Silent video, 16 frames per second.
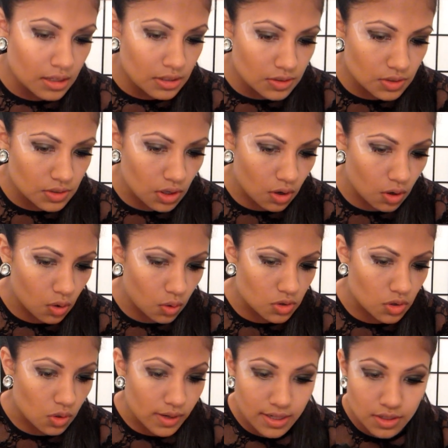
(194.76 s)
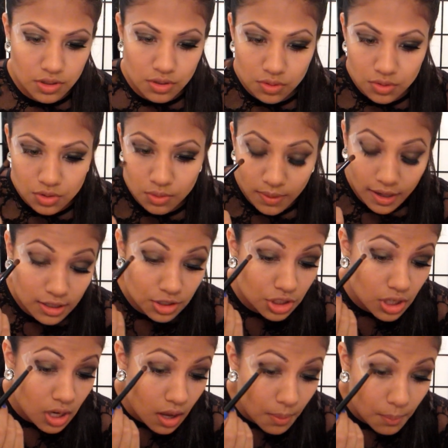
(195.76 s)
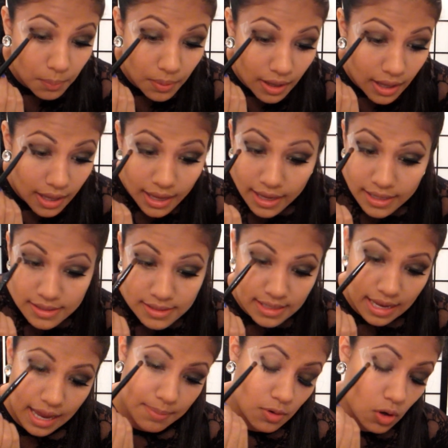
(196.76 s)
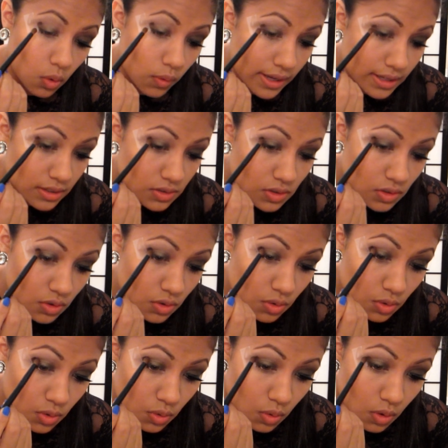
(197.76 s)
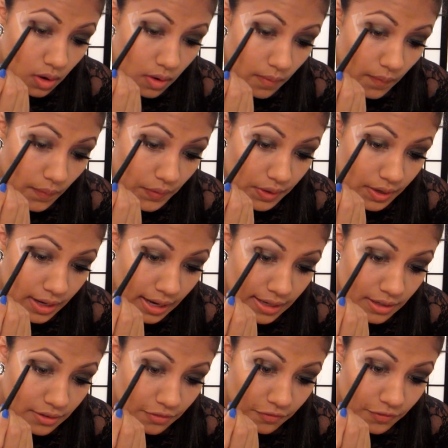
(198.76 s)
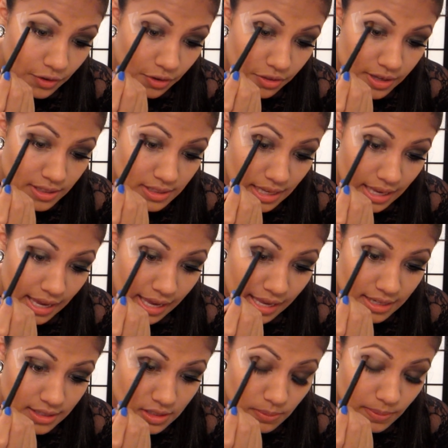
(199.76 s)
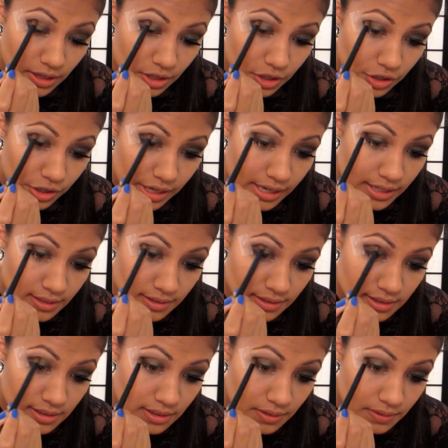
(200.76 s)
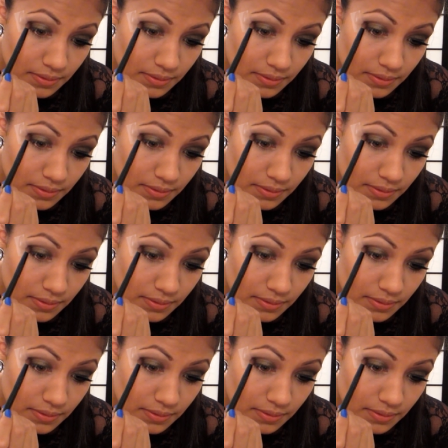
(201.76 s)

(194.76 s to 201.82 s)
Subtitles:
So don't get too much, but I'm going to kind of fill this into my crease.